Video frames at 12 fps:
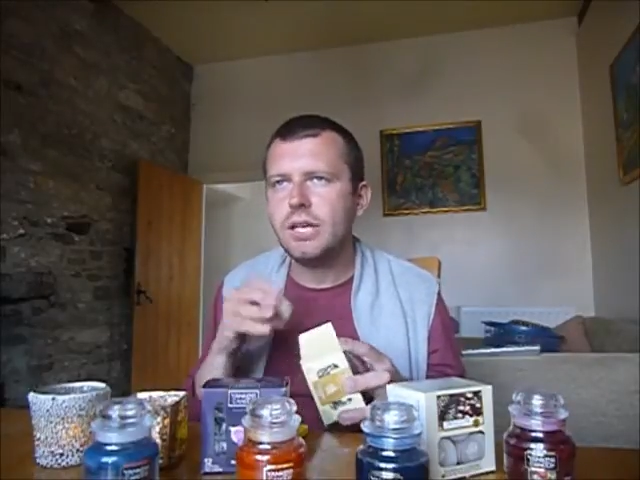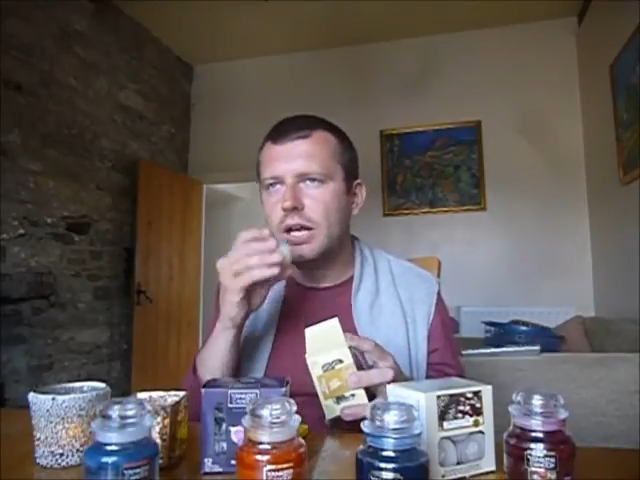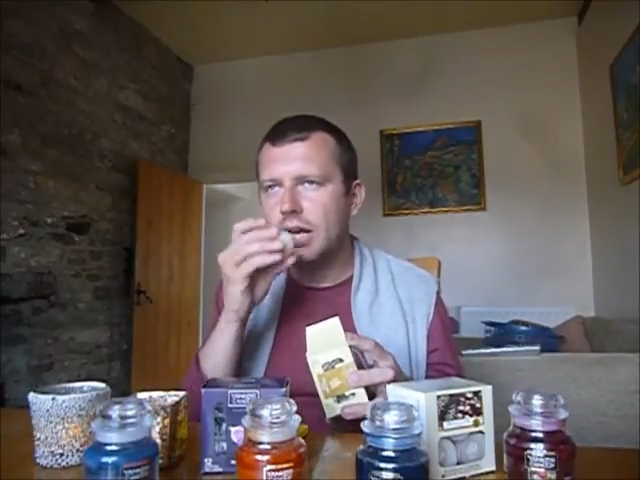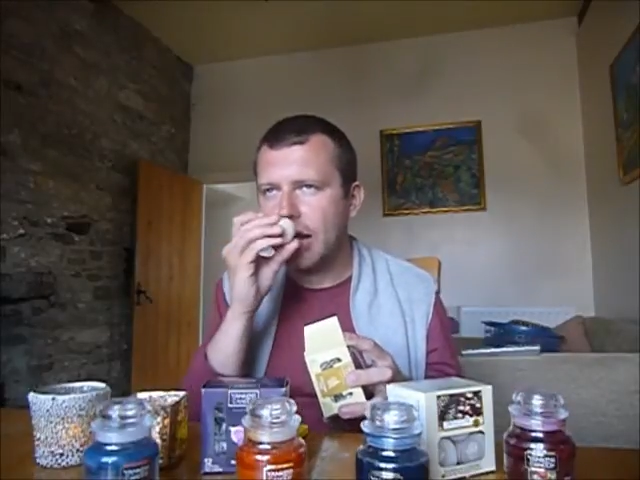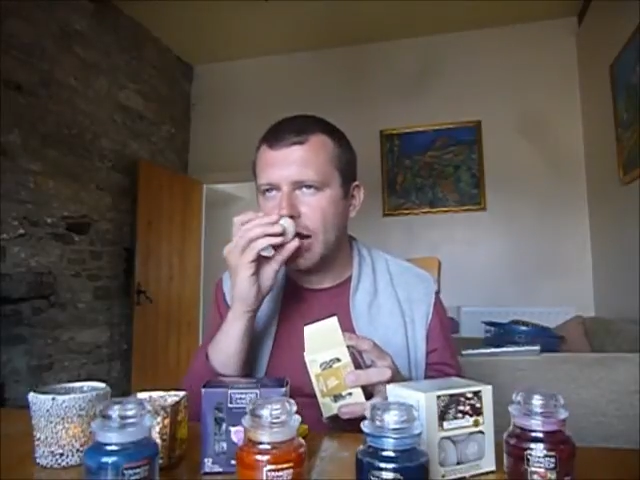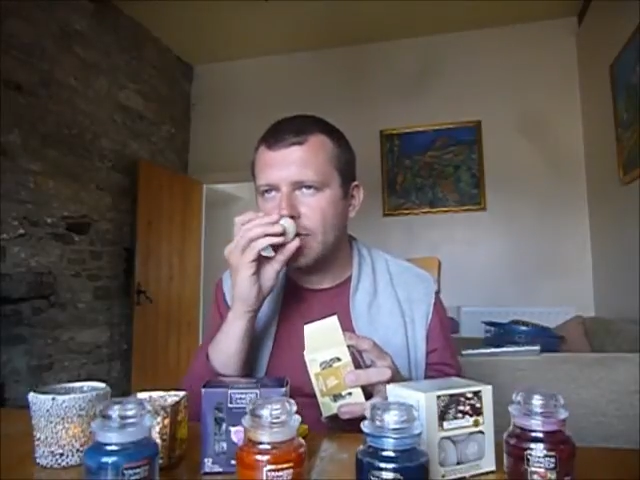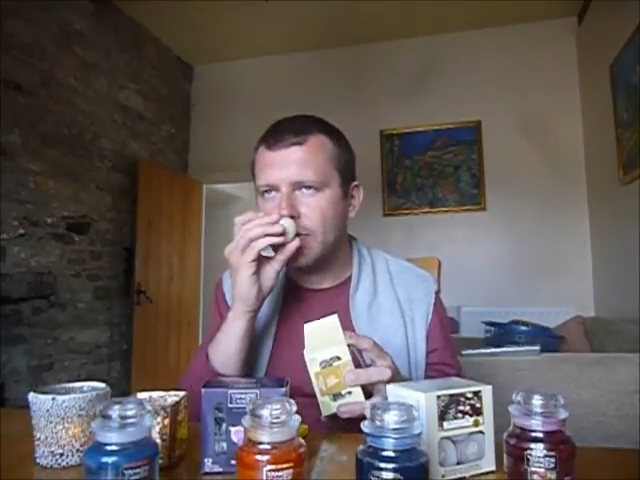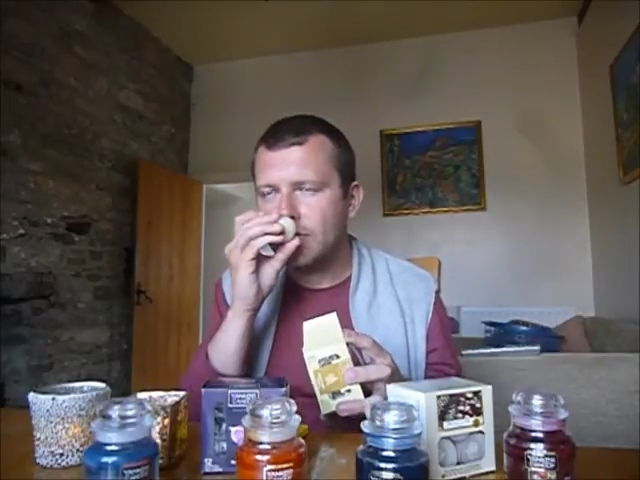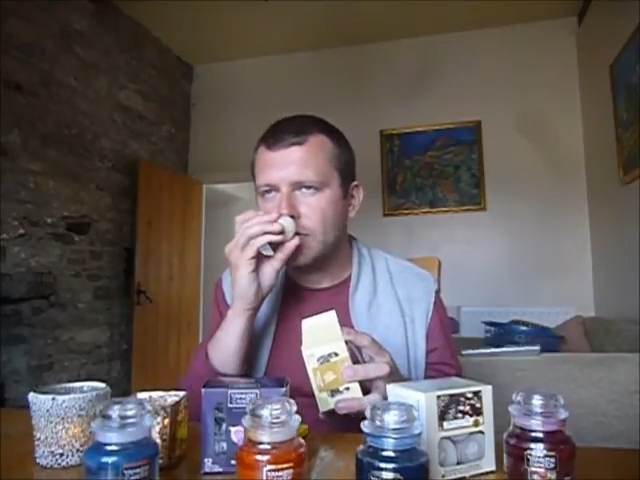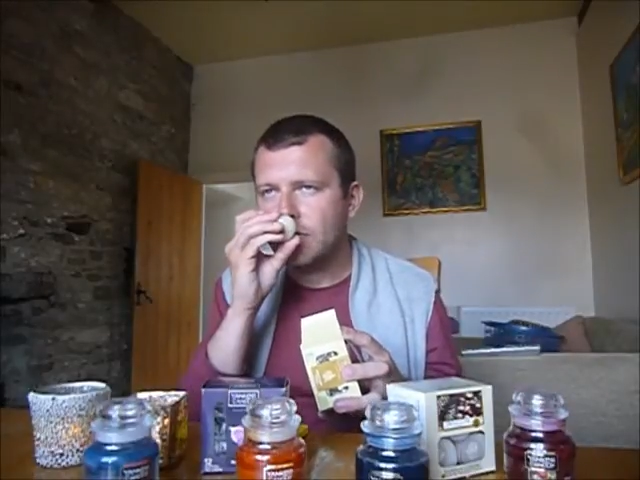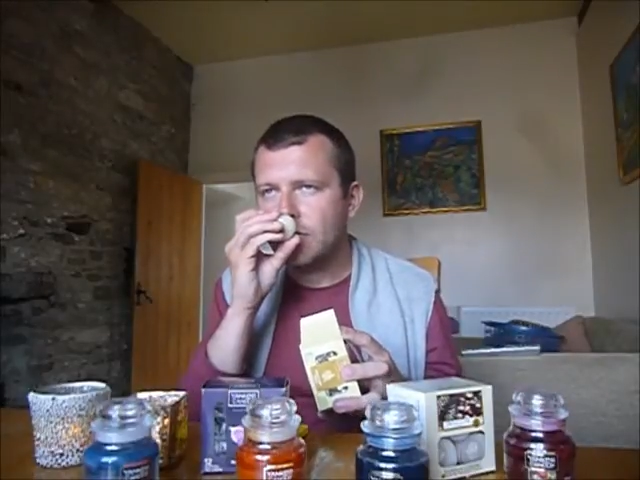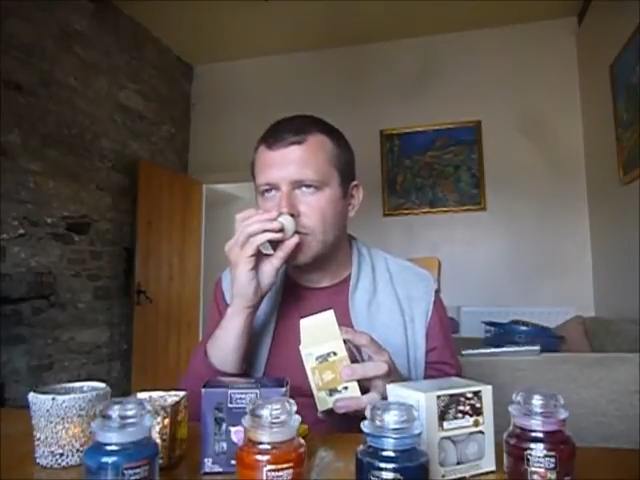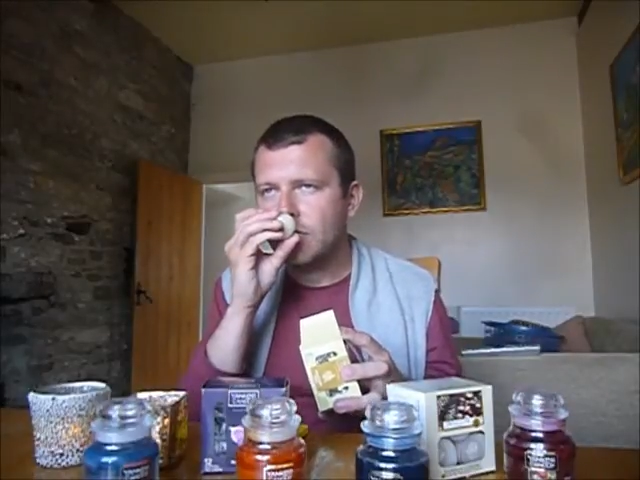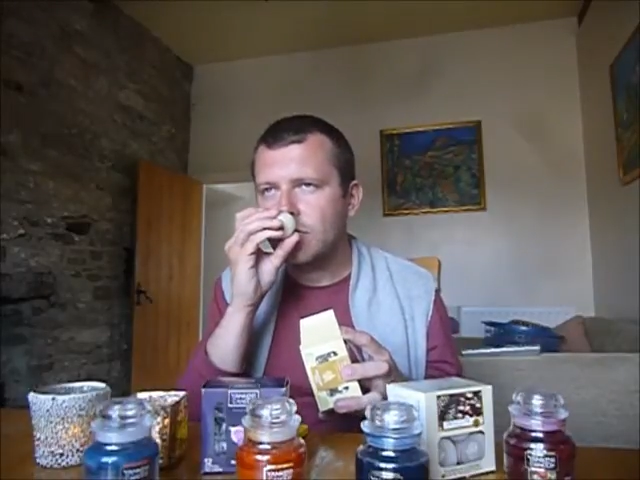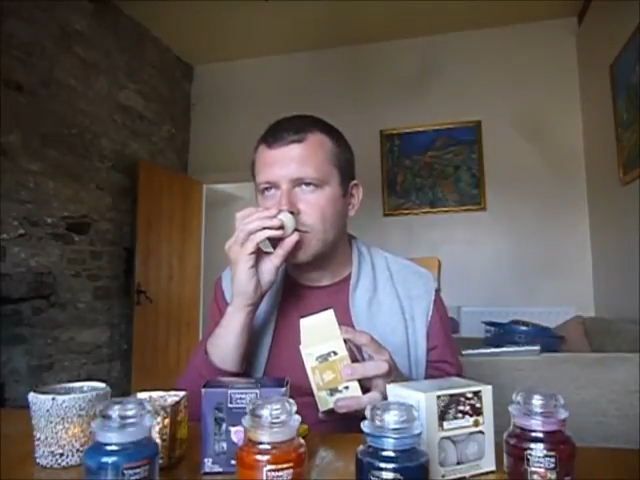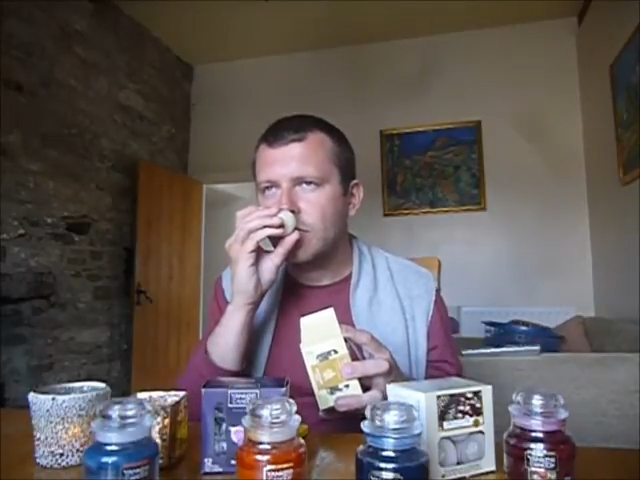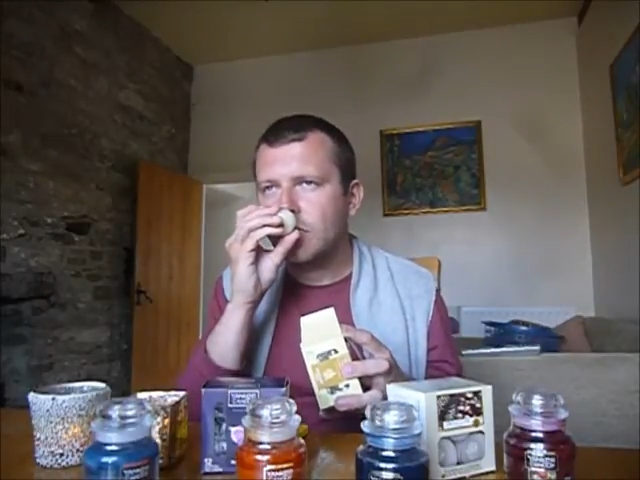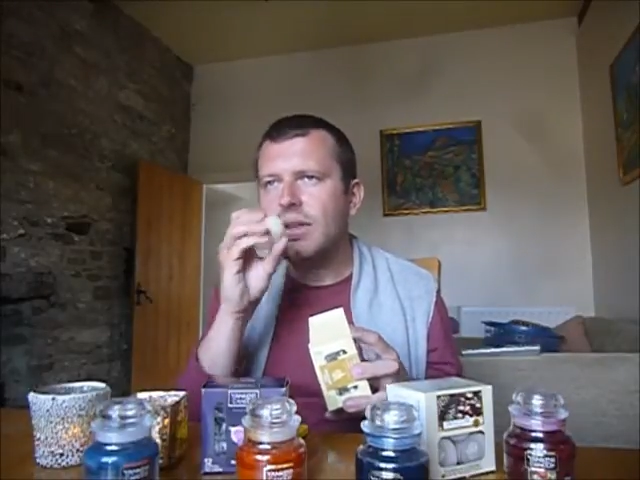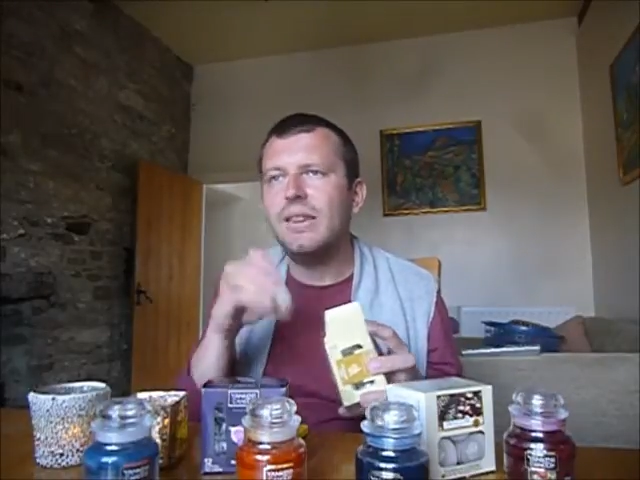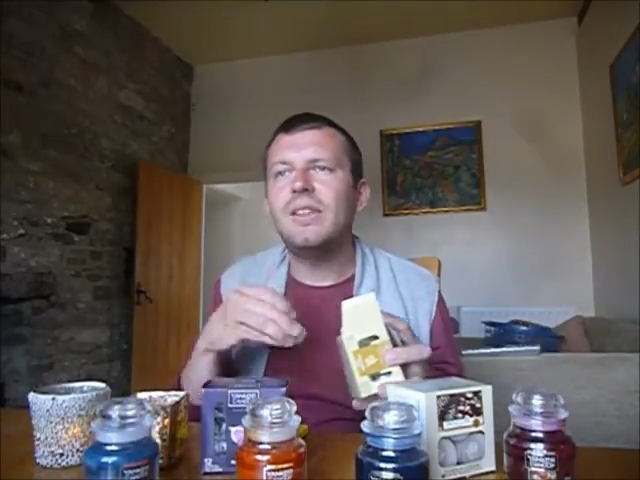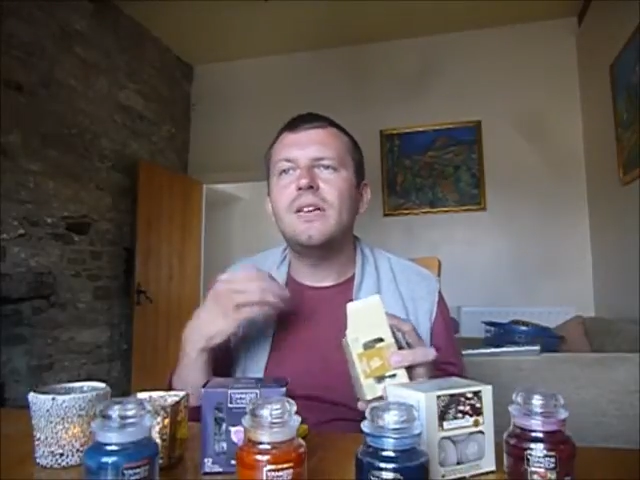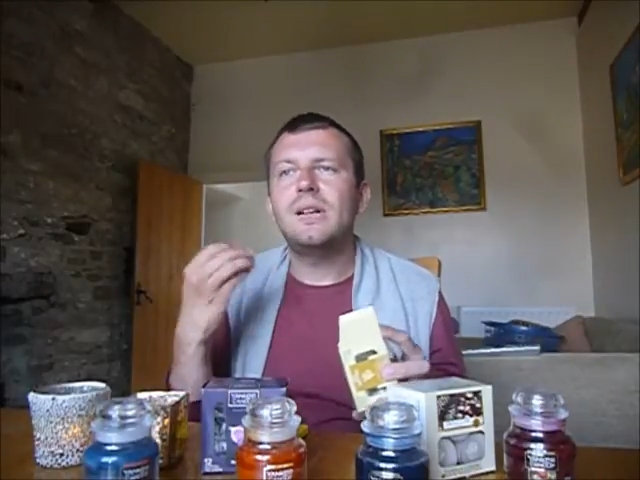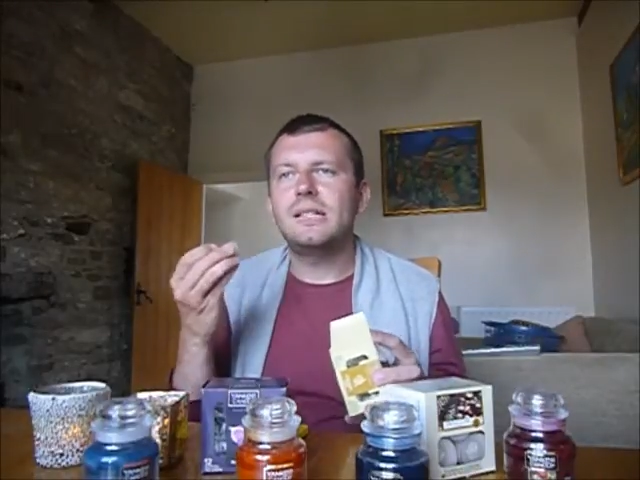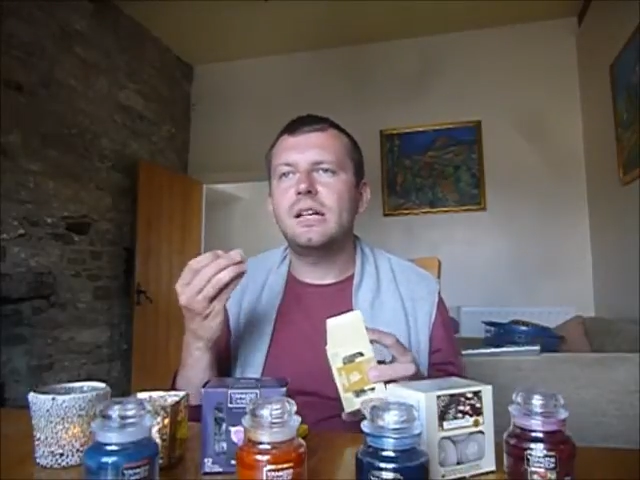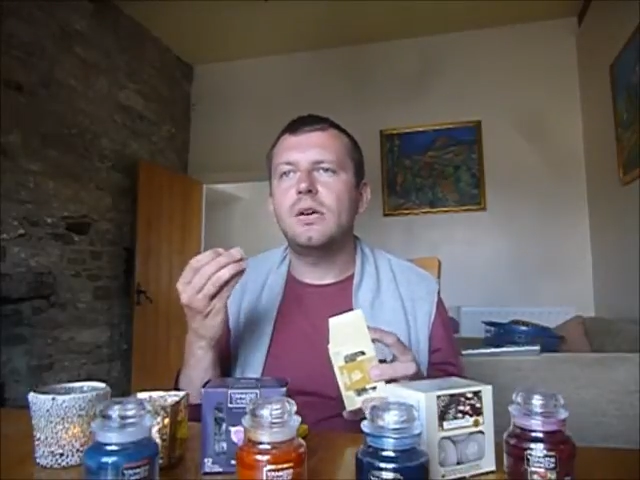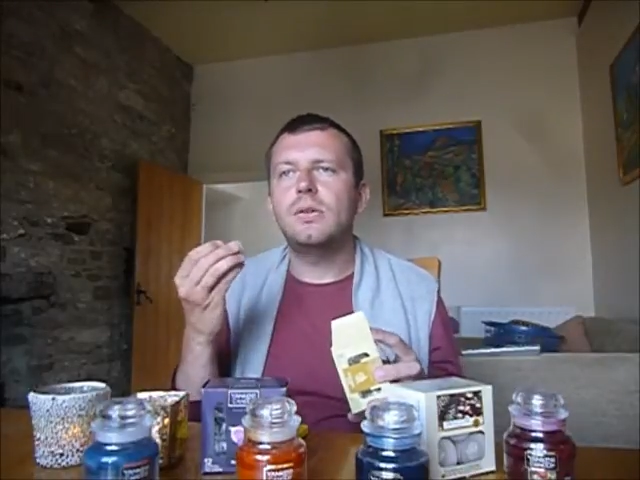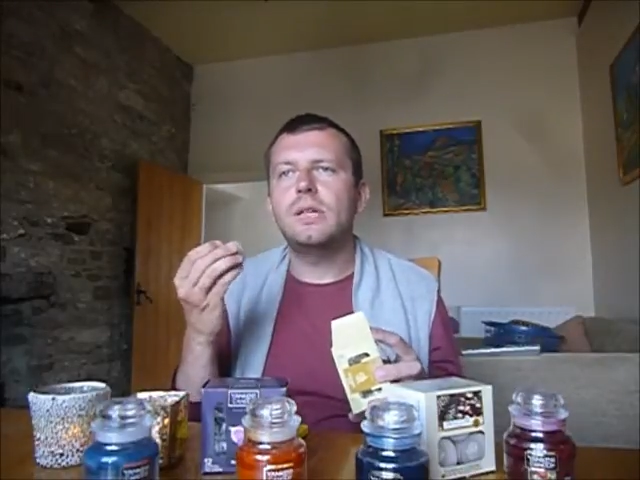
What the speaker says: honey than there is oak.